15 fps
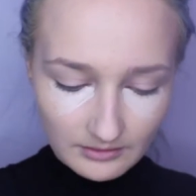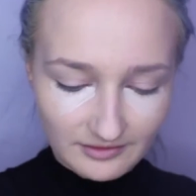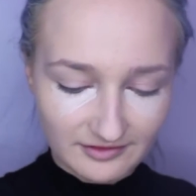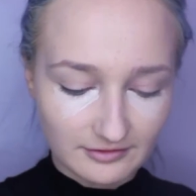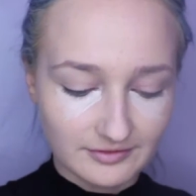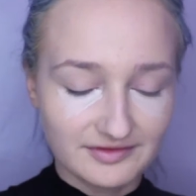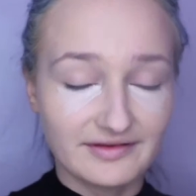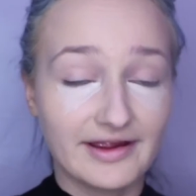
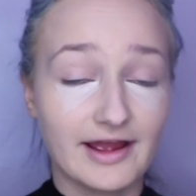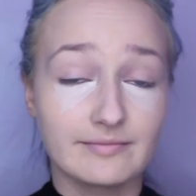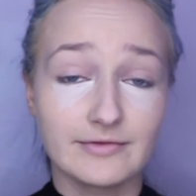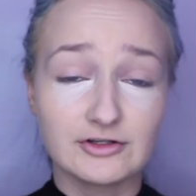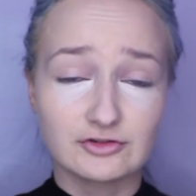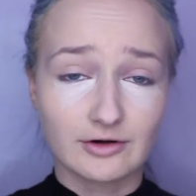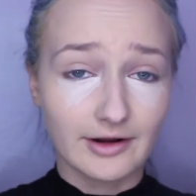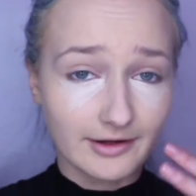So once I have
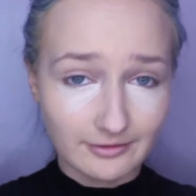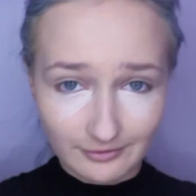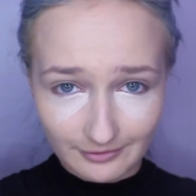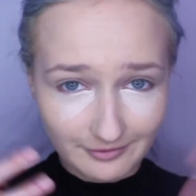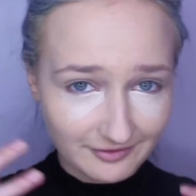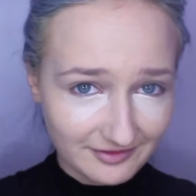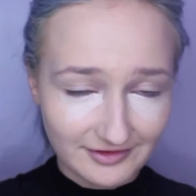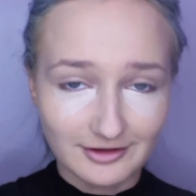my
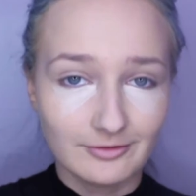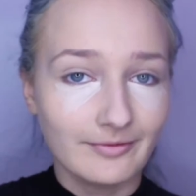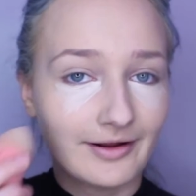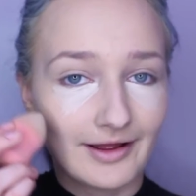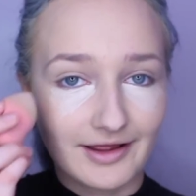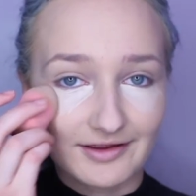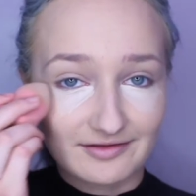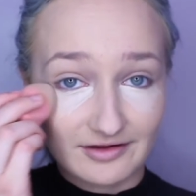triangles under
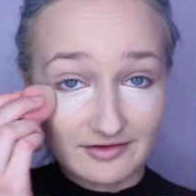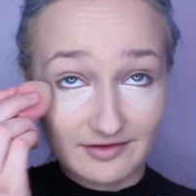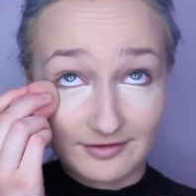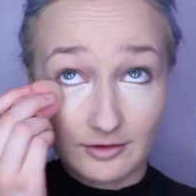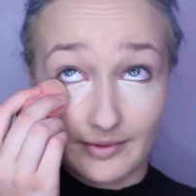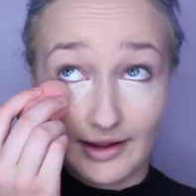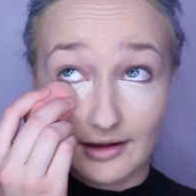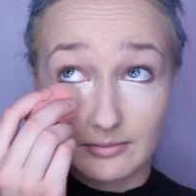my eyes, I just
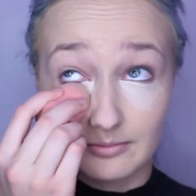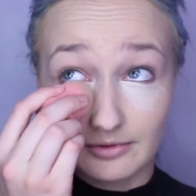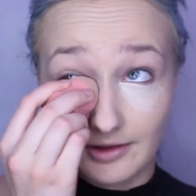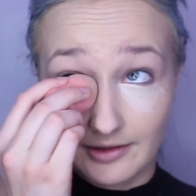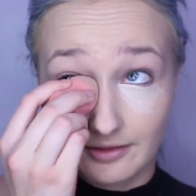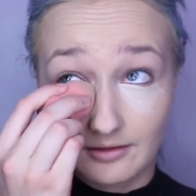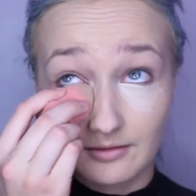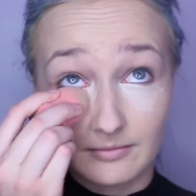go back and
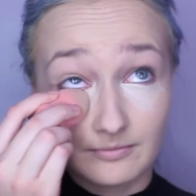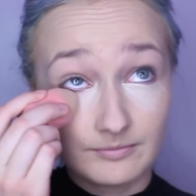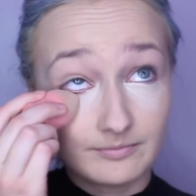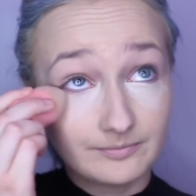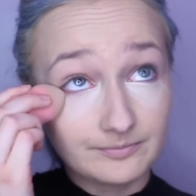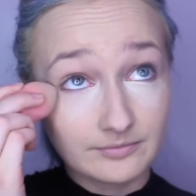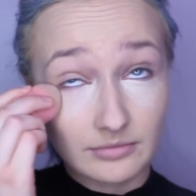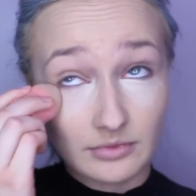blend them.